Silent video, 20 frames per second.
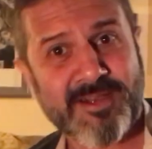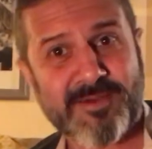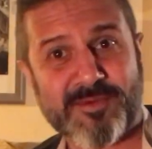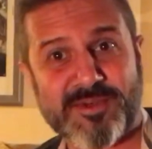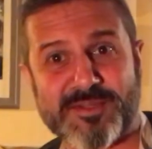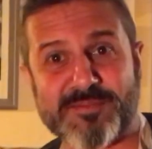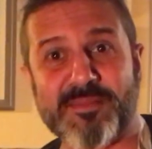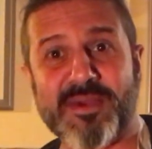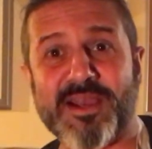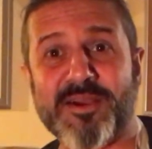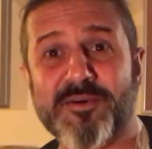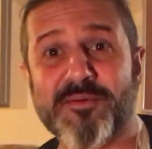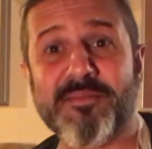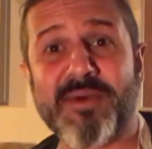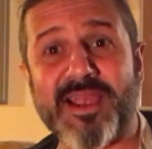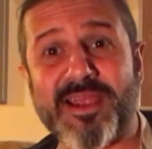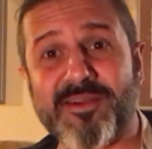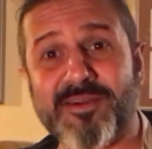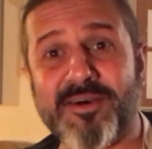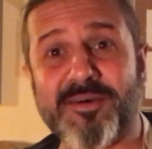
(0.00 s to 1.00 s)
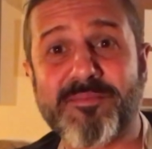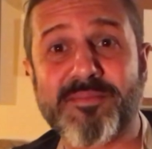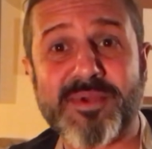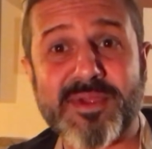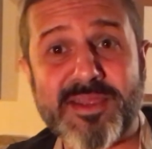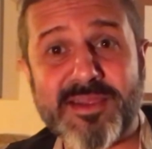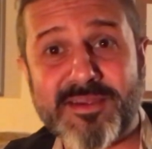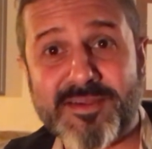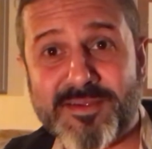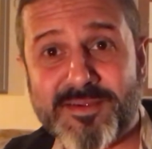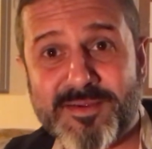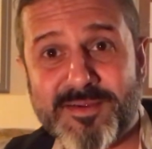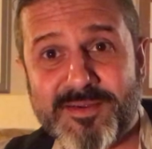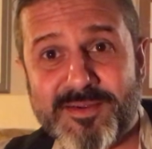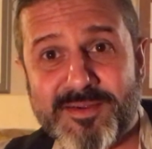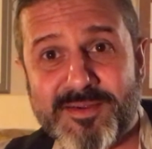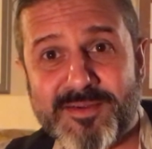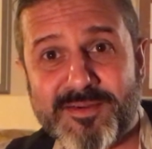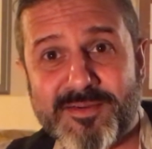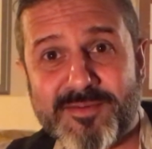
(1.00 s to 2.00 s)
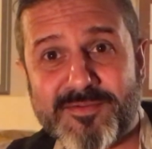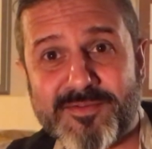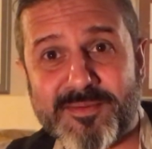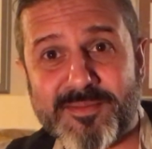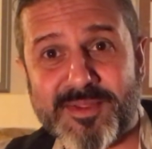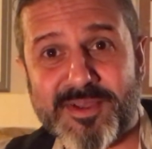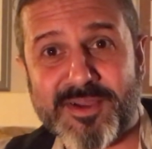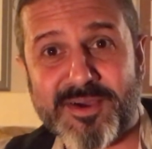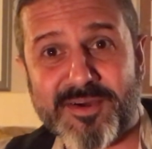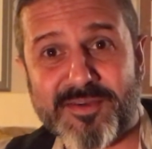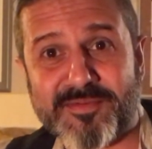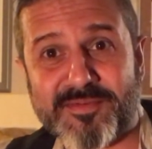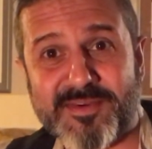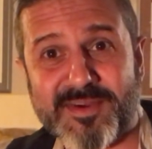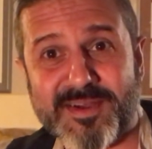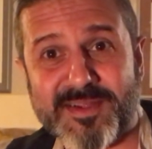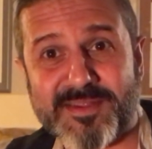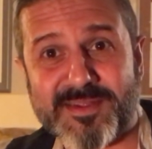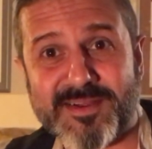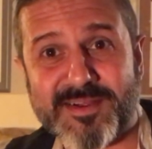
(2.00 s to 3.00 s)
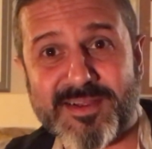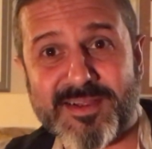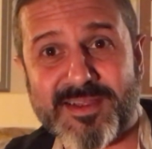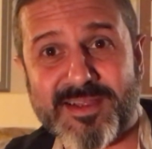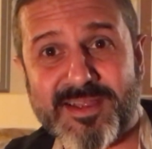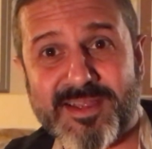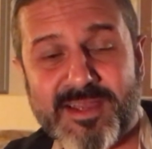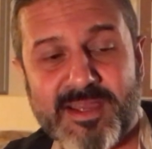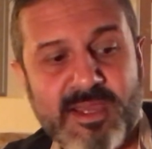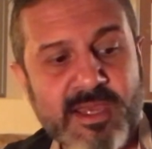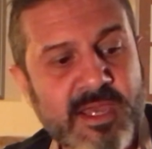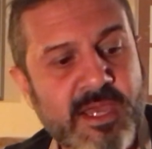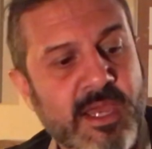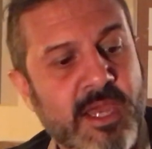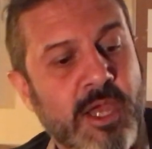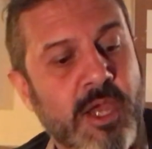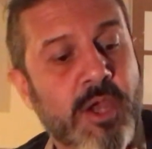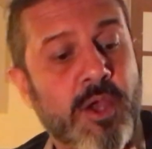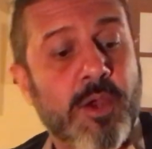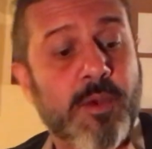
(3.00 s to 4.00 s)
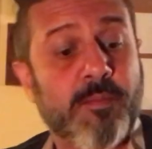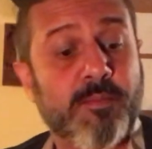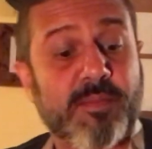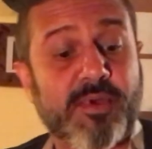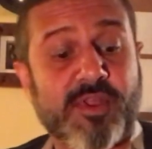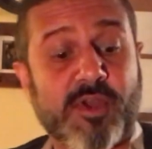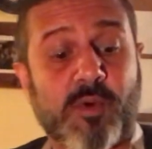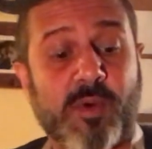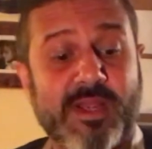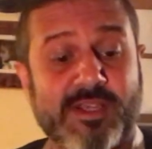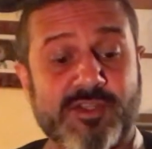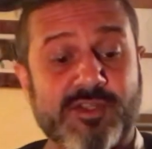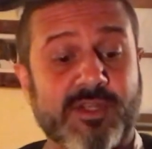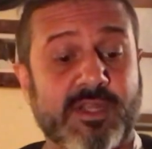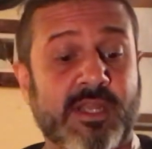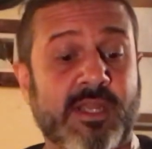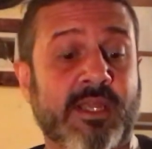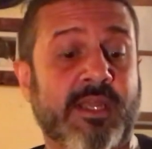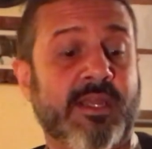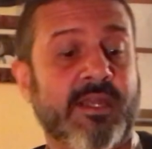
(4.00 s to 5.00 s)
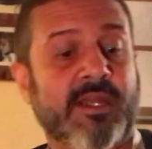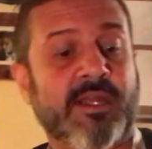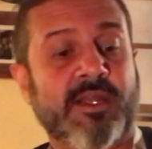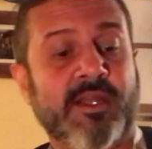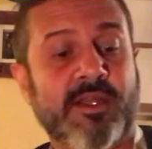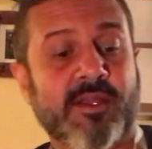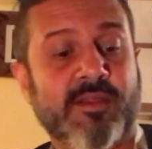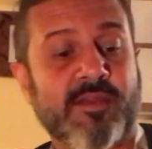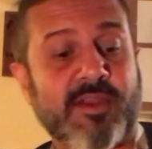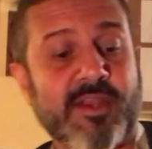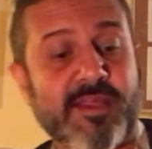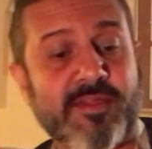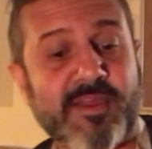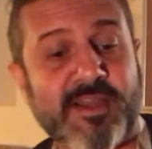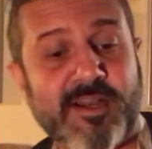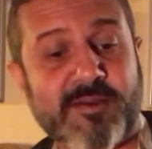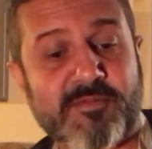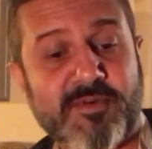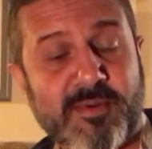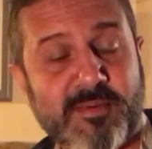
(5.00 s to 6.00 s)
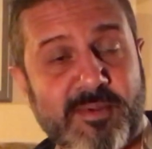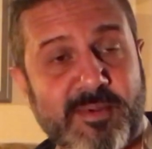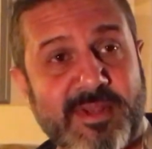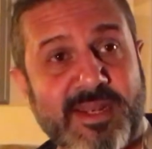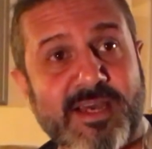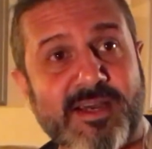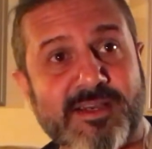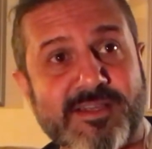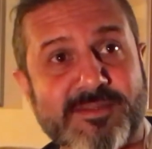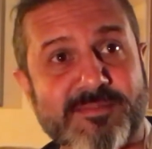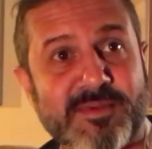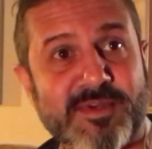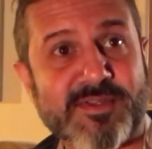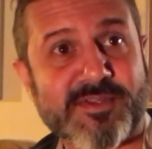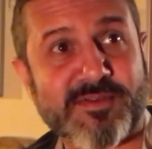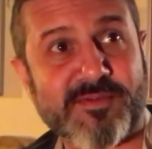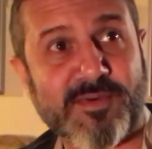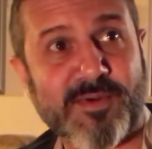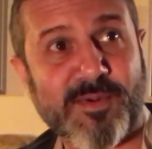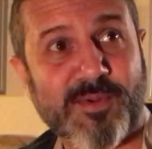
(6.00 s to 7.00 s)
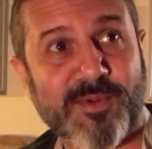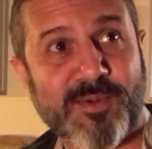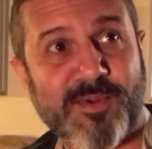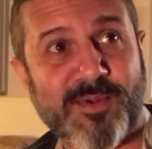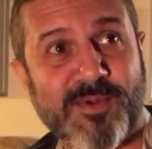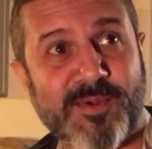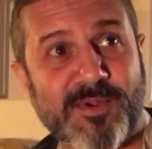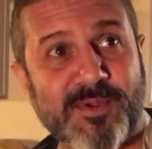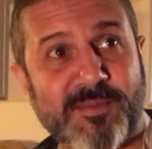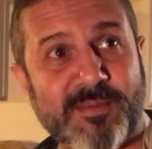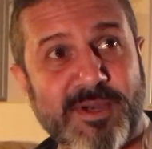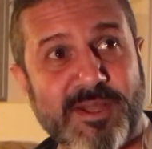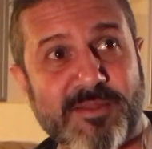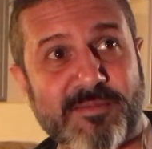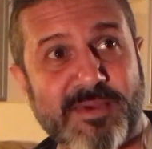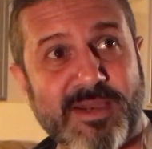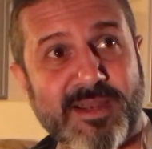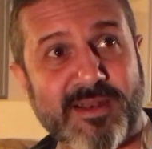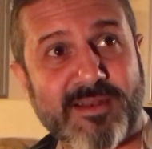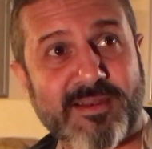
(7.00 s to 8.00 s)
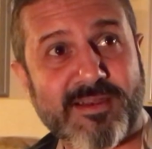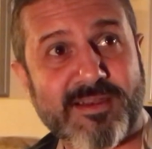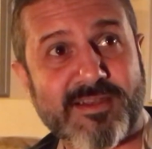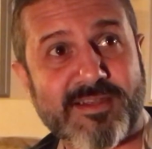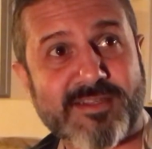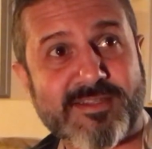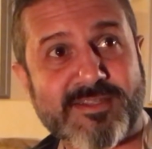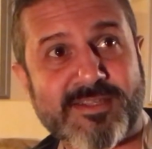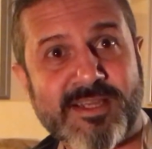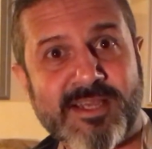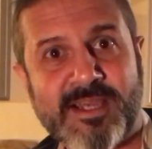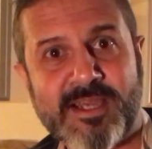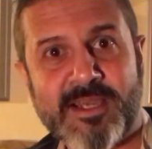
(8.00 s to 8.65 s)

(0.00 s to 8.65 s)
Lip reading: Which may or may not be from The Godfather. But the question that I think I've probably been asked most of all about the mandolin is,